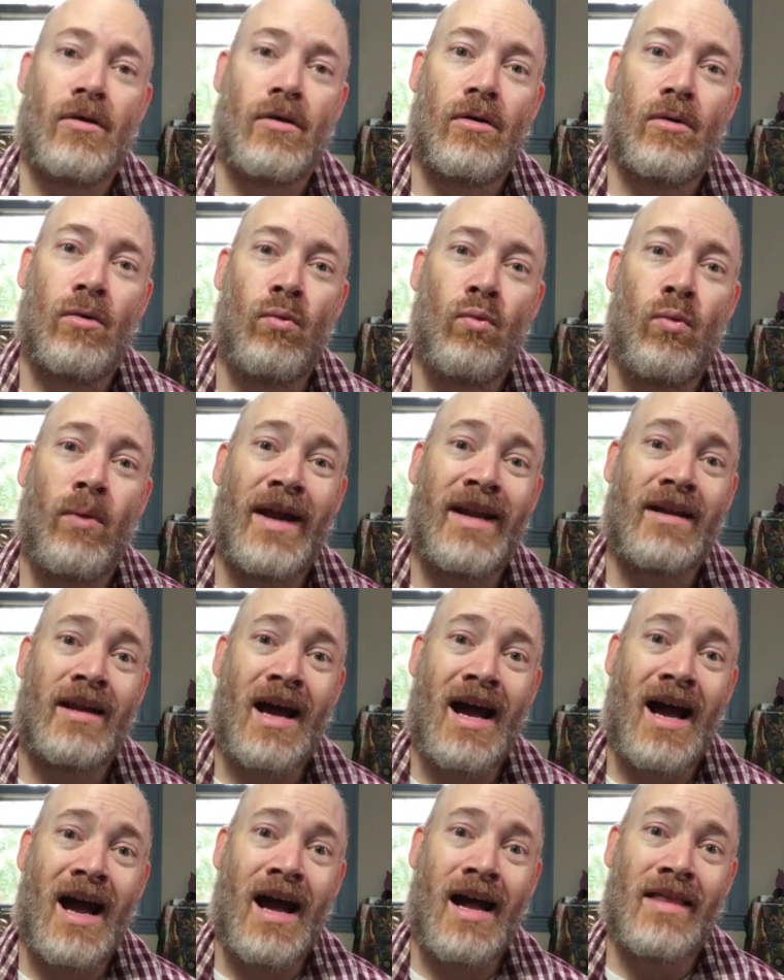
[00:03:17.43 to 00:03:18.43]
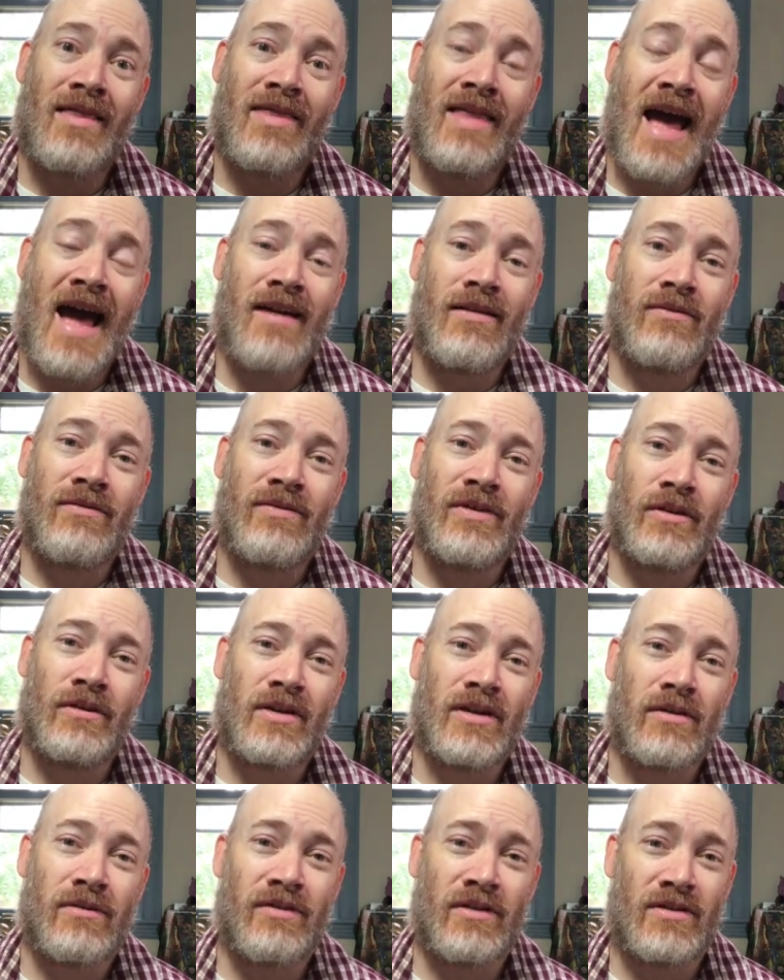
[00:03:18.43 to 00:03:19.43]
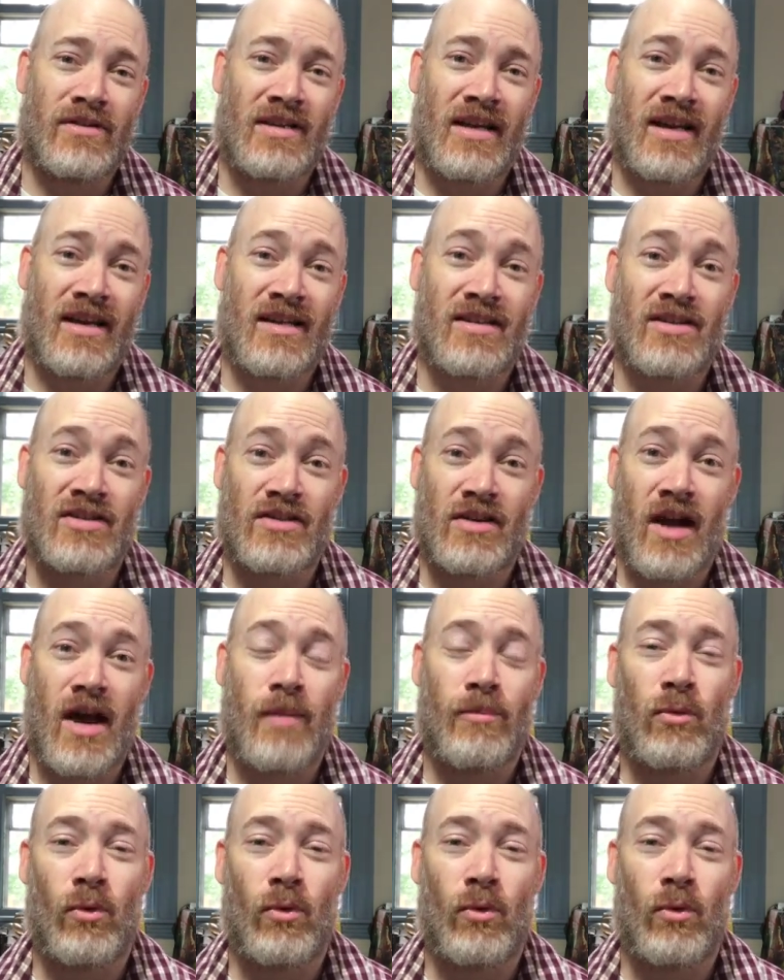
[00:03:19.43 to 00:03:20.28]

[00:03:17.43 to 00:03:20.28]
When that feeling feels like a stop,